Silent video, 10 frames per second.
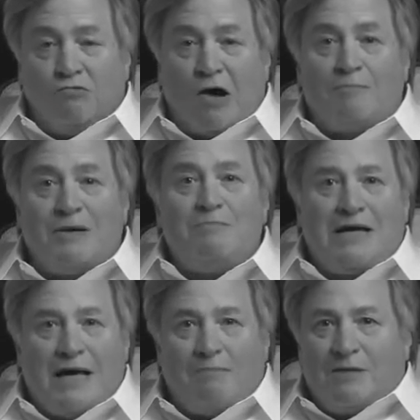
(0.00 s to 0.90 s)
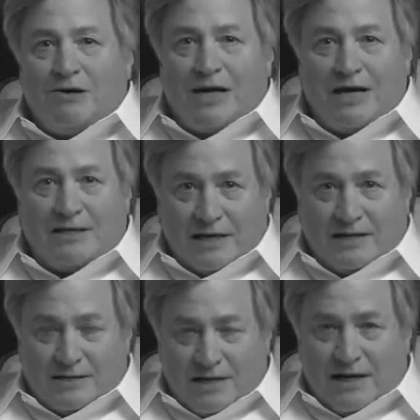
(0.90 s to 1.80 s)
Romney became their
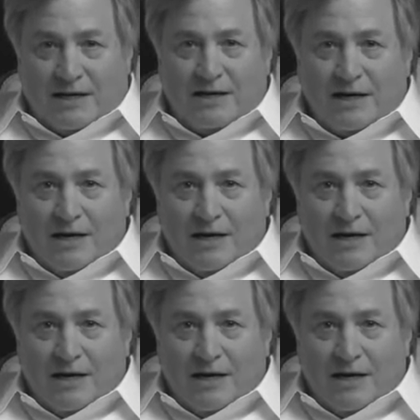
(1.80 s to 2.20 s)
candidate tonight.